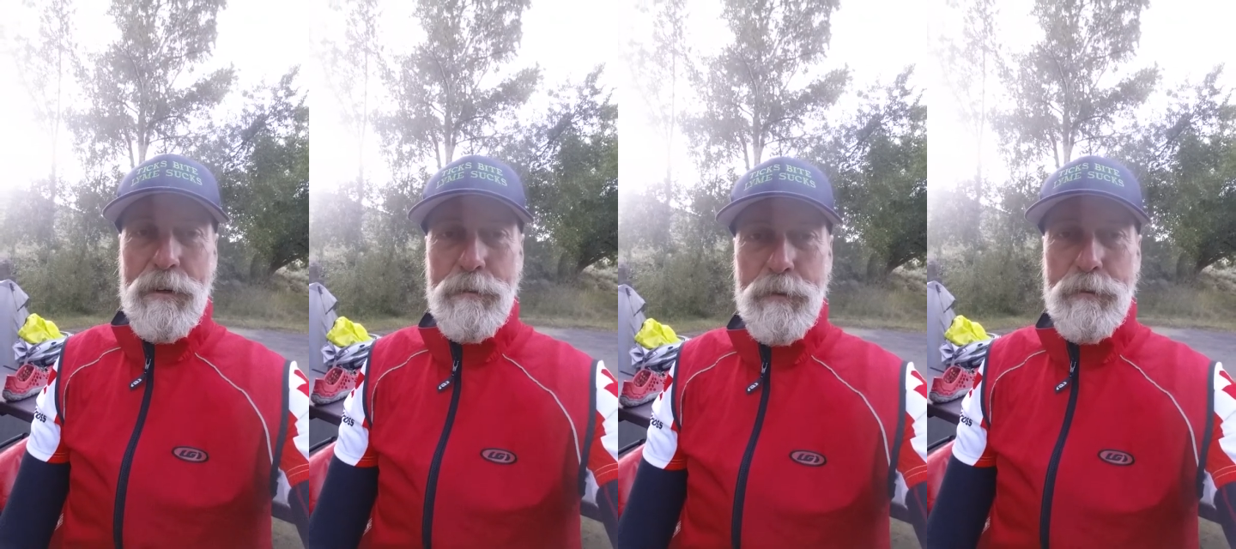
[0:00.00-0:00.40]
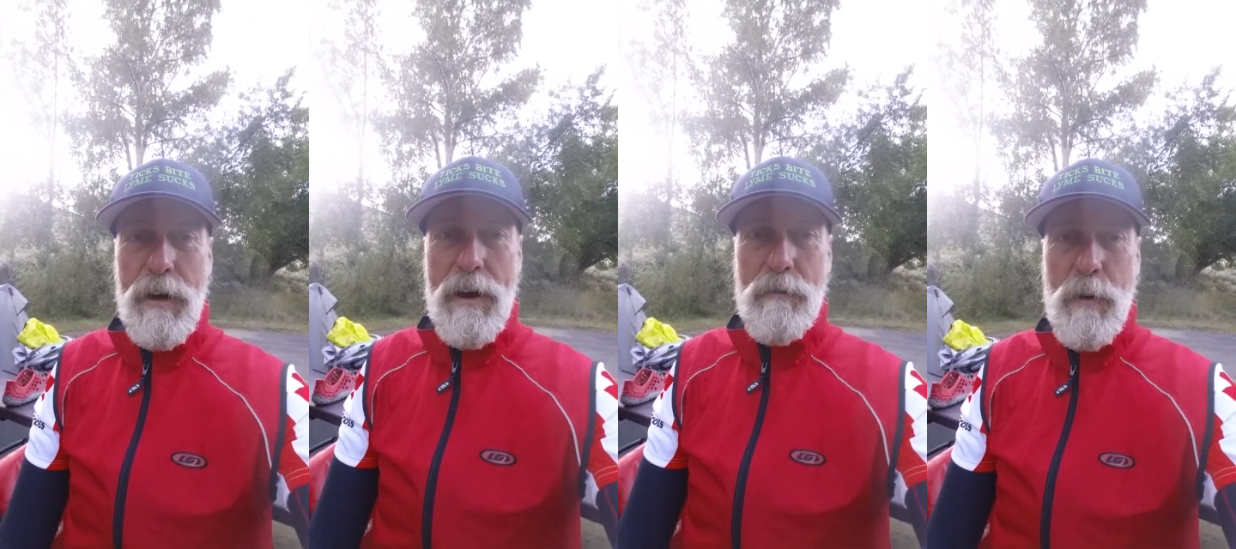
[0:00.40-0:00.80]
for
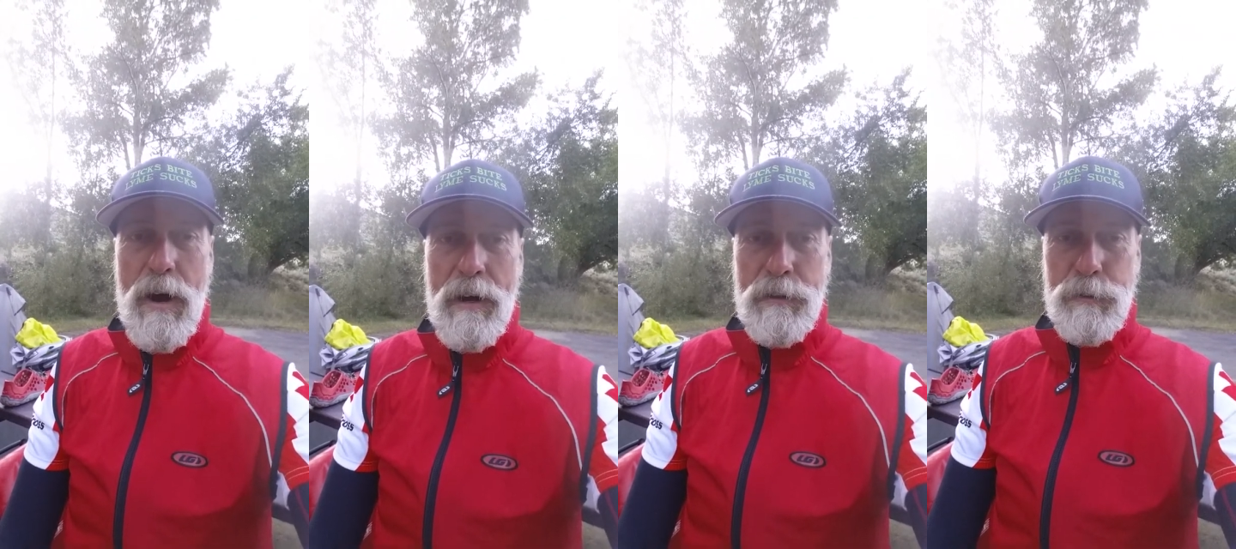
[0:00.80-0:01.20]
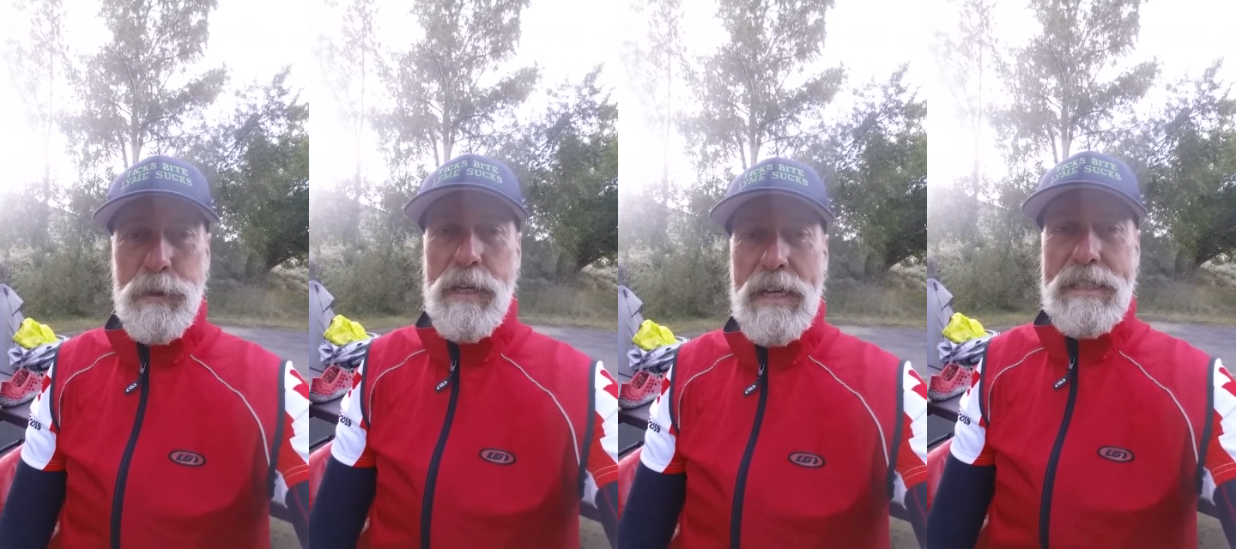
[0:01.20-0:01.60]
5 miles,
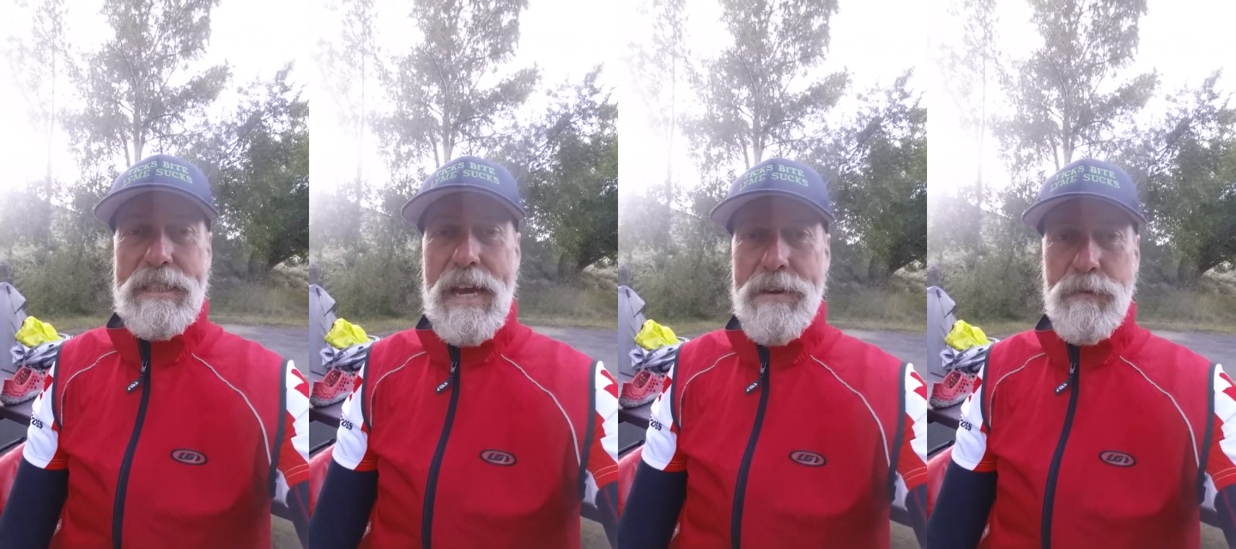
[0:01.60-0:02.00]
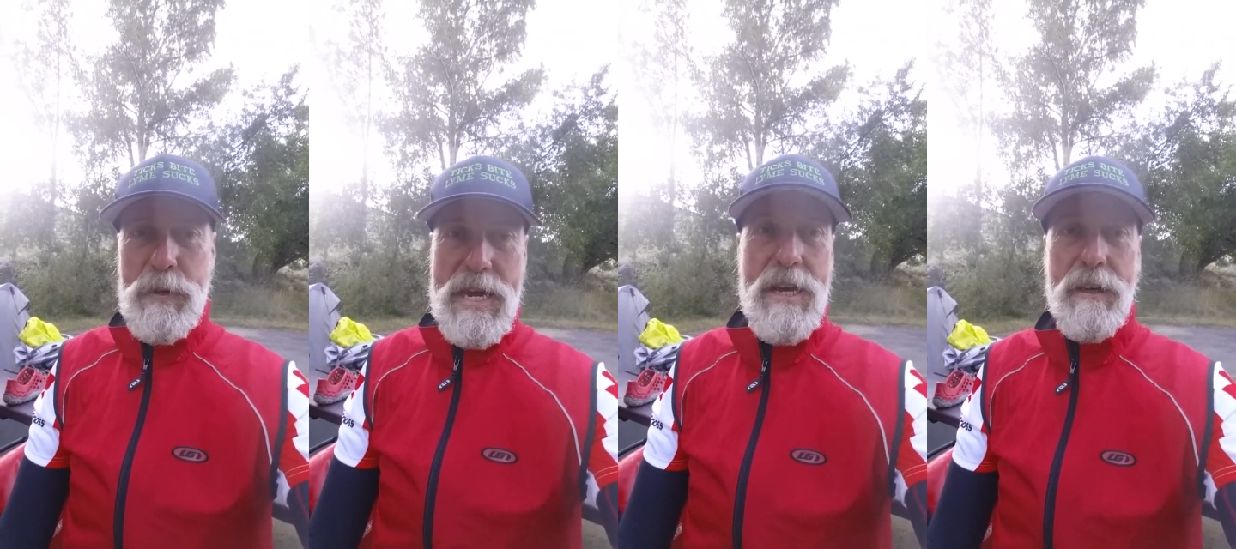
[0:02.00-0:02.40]
which kind of saved
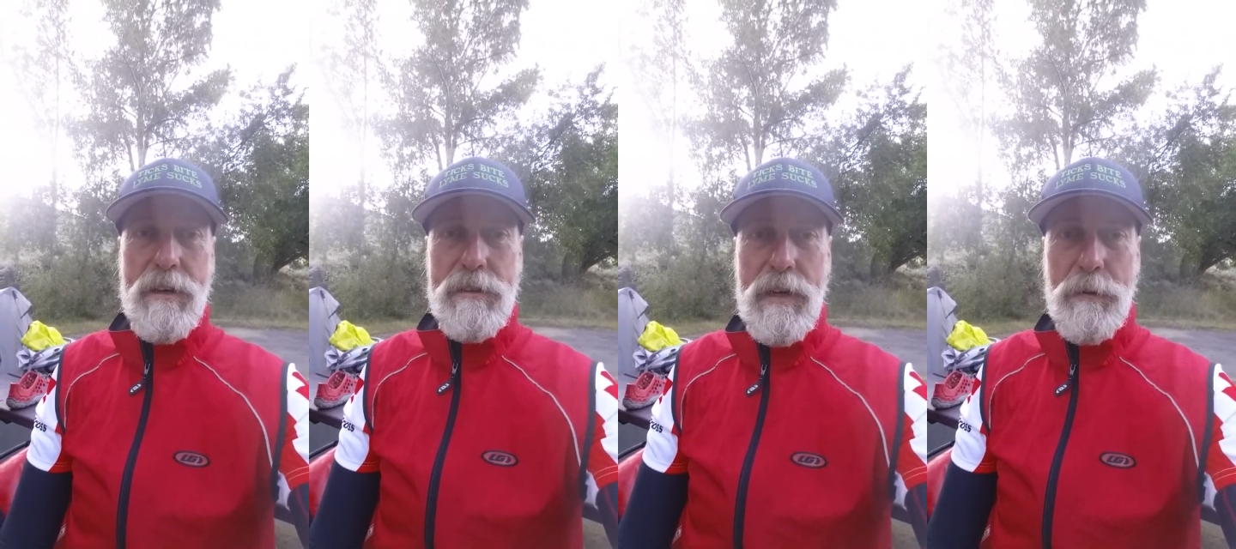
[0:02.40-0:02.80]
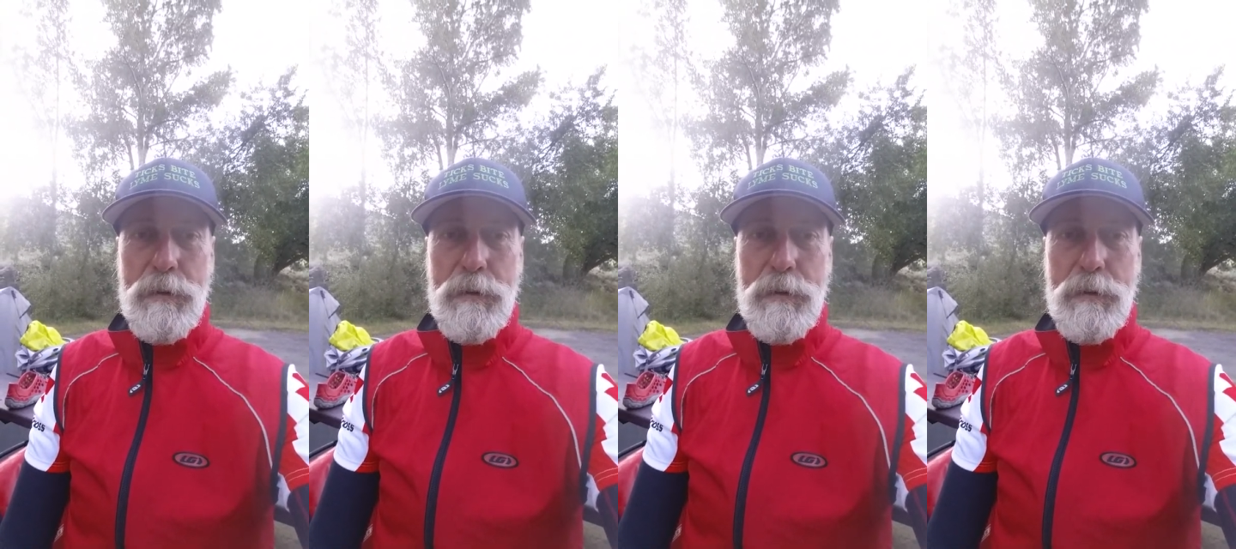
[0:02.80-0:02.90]
me because I